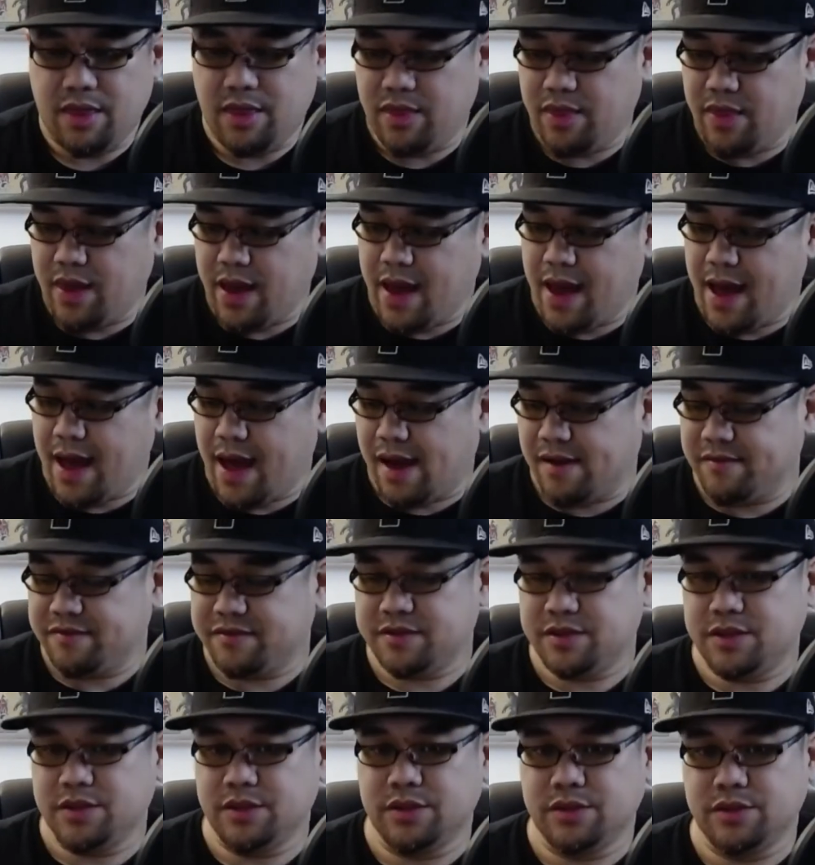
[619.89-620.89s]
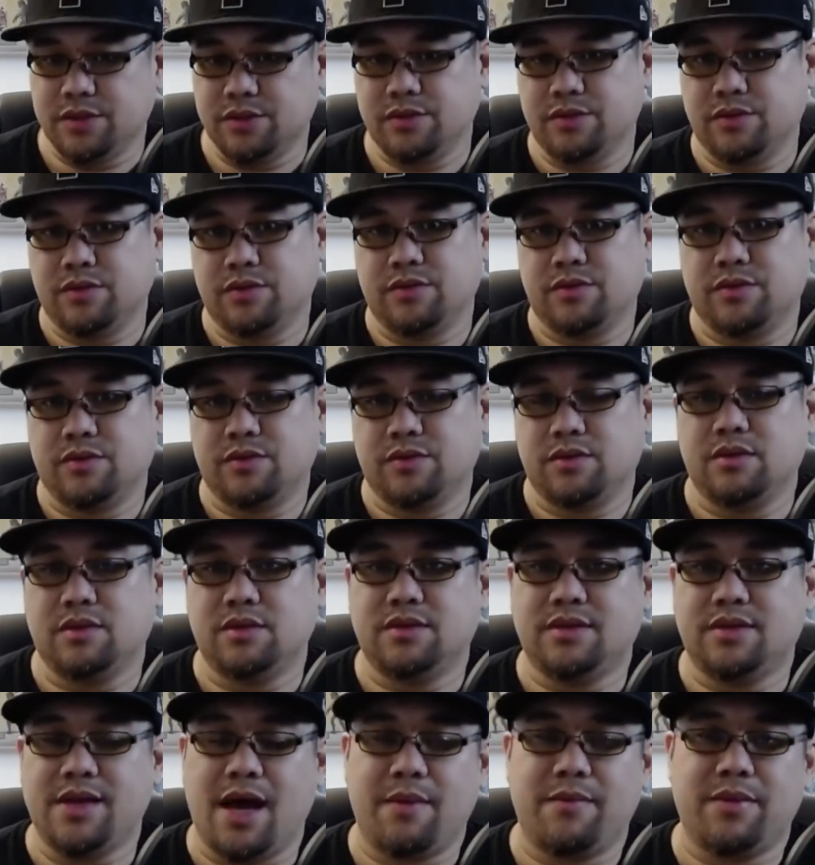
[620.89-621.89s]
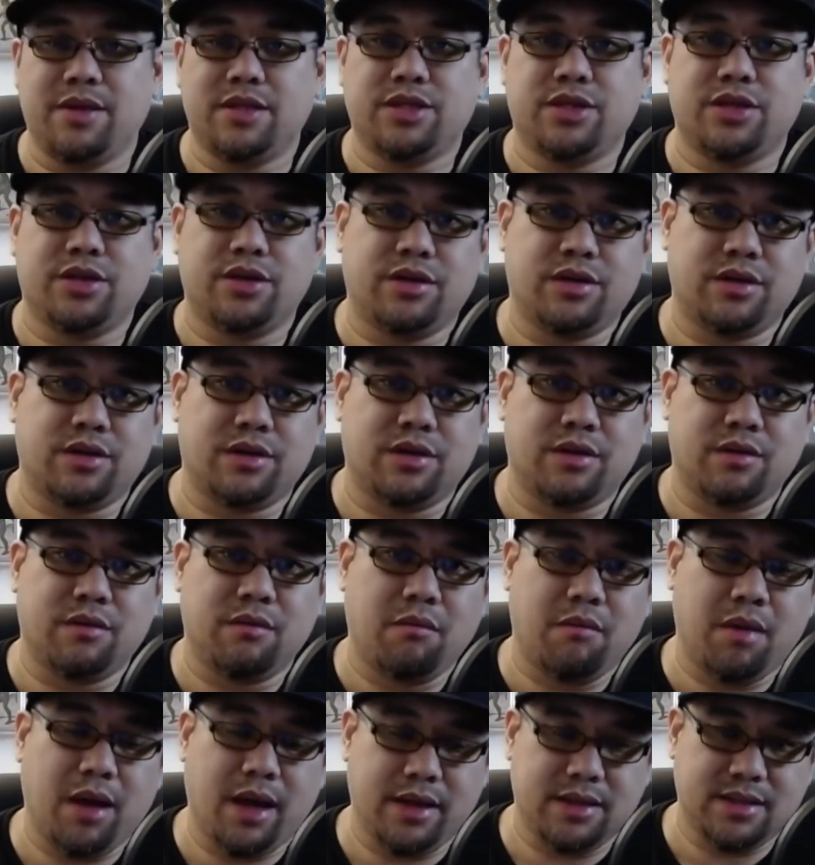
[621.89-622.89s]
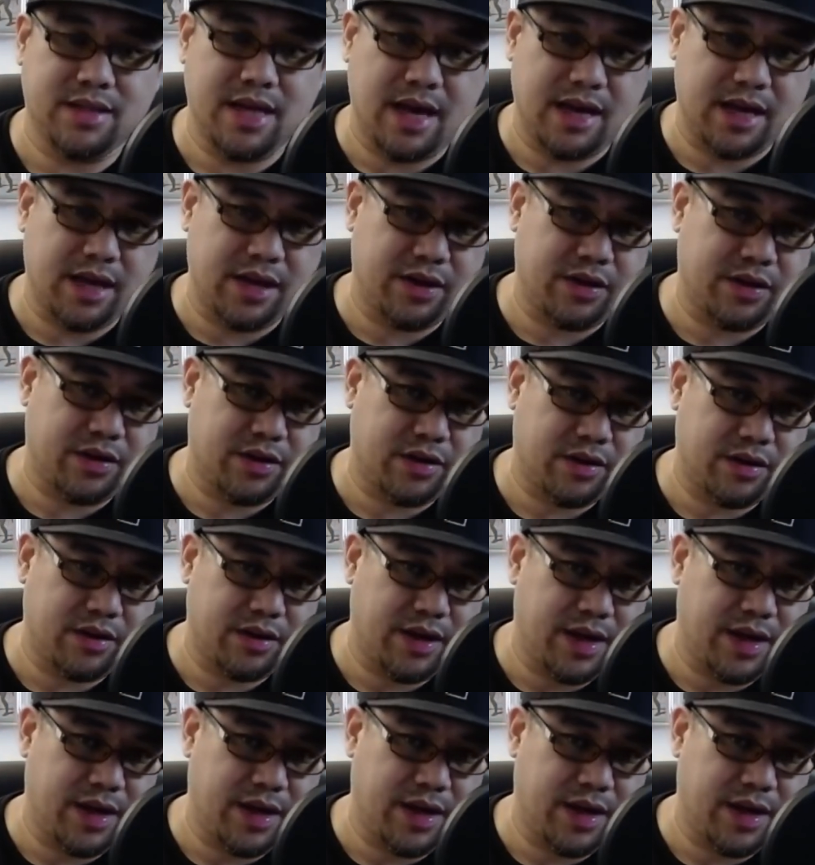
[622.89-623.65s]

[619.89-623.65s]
they have to damage her by attacking her,